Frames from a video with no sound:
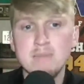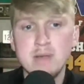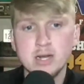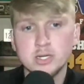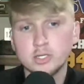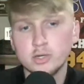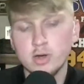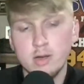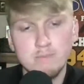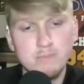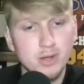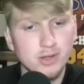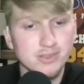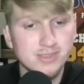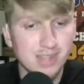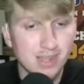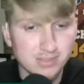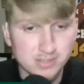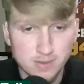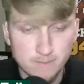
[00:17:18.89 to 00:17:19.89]
I'm not sure how
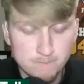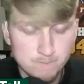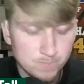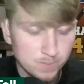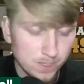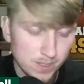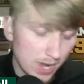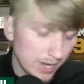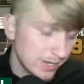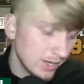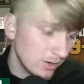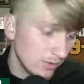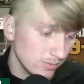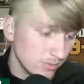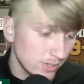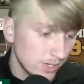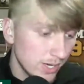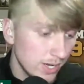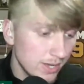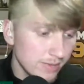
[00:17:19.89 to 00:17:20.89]
Built does it. I
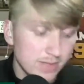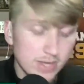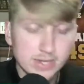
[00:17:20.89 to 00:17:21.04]
don't.